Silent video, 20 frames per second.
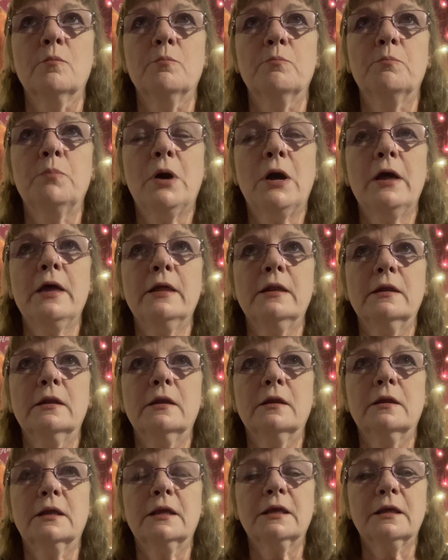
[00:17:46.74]
But
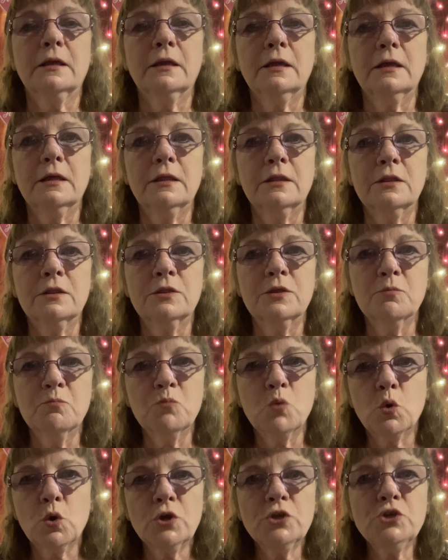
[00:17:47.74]
the
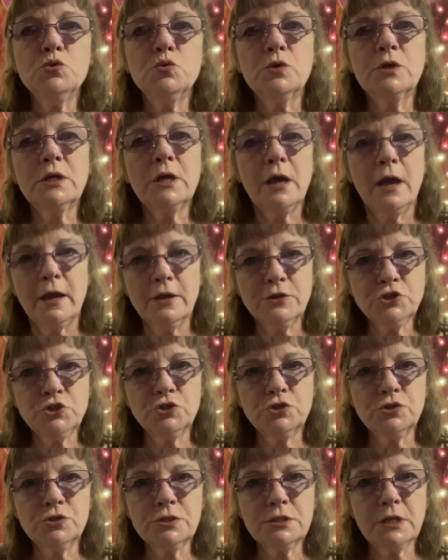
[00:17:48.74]
more you catch
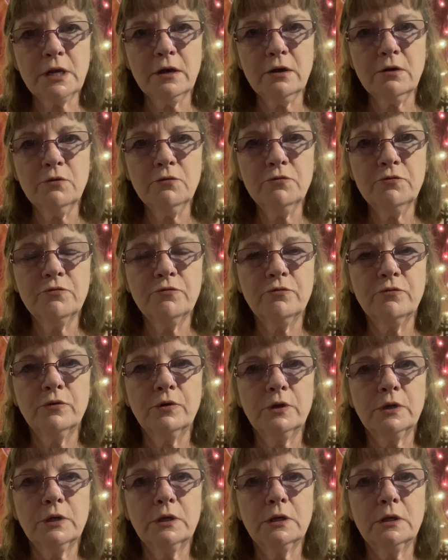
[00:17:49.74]
yourself
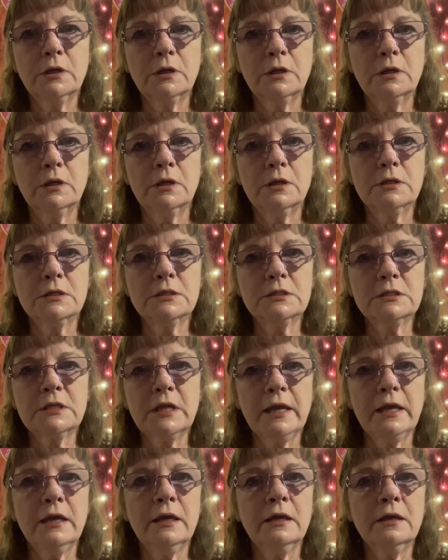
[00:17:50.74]

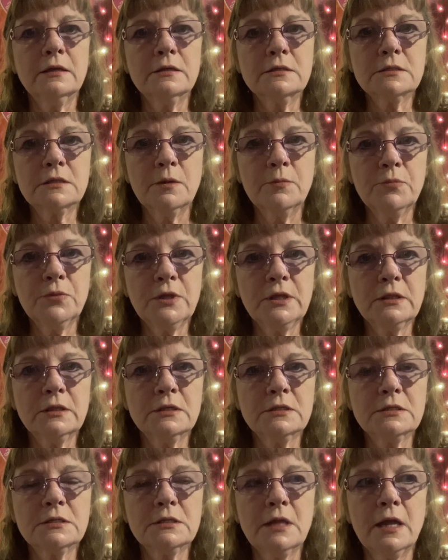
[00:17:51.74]
saying something
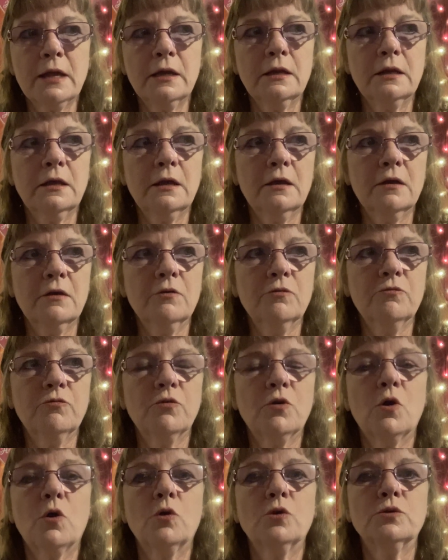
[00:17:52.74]
that's negative,
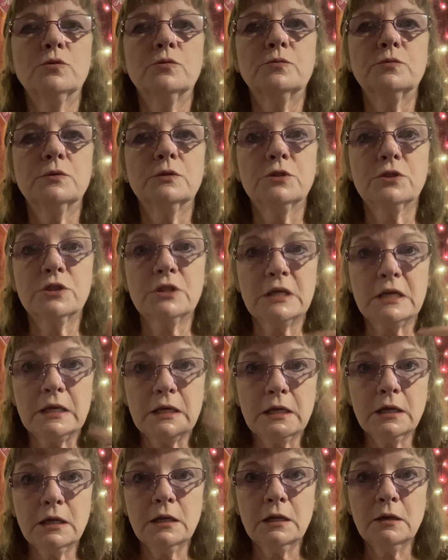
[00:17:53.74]

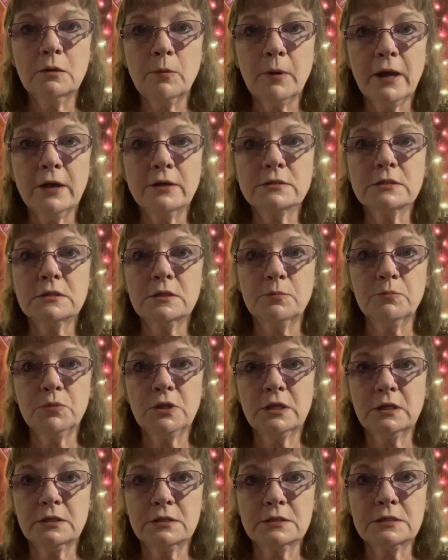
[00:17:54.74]
thinking about
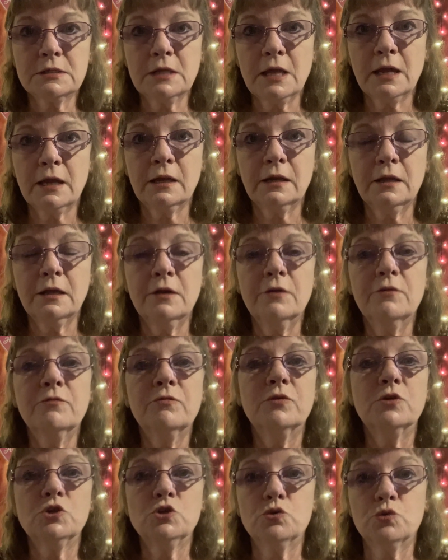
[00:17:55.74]
something that's negative,
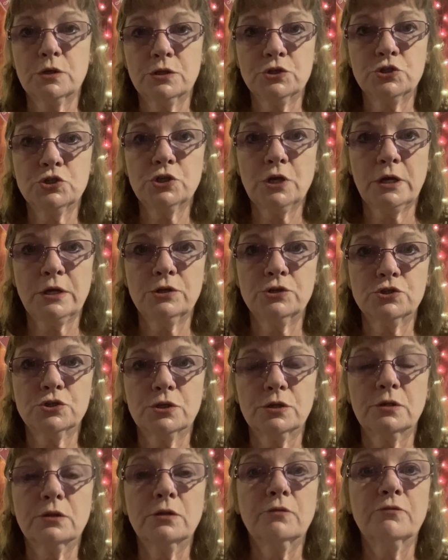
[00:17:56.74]
you can change
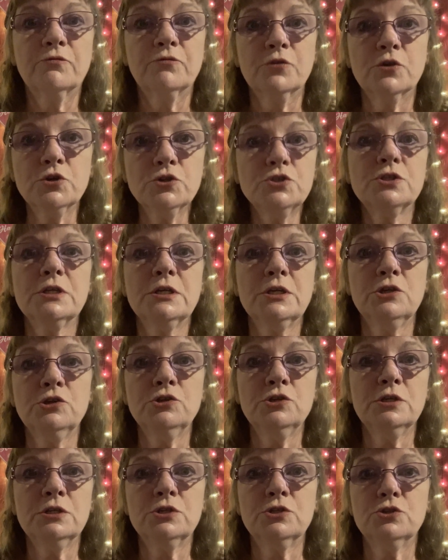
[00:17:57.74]
it. The first thing you
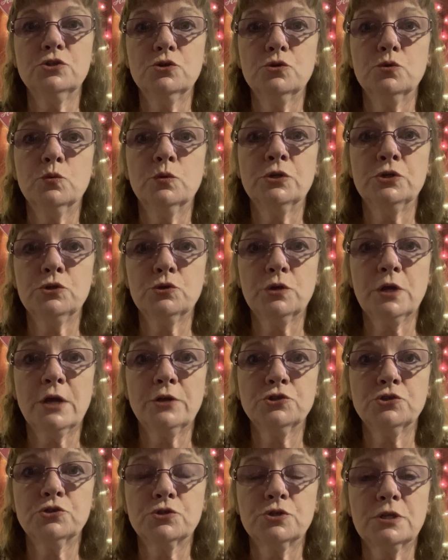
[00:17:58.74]
need to do when you
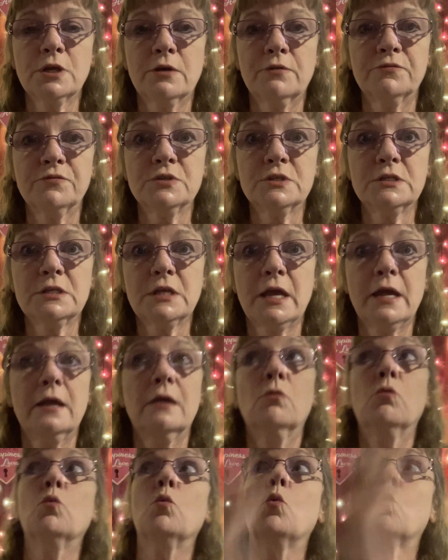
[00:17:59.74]
catch yourself is say,
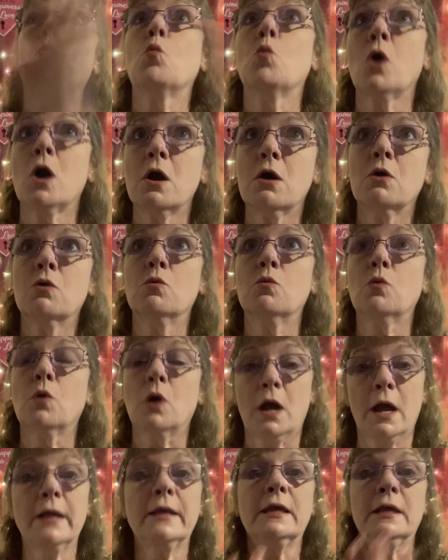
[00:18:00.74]
whoa,
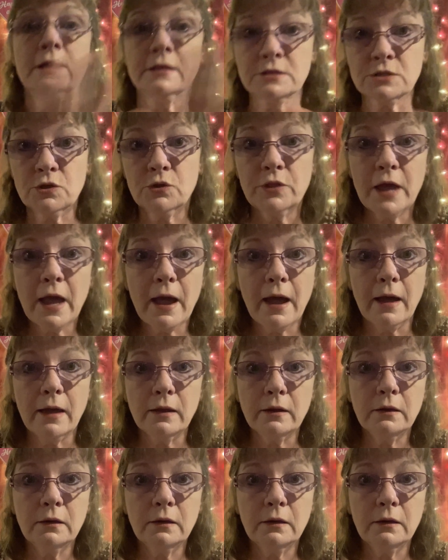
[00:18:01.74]
I cancel that.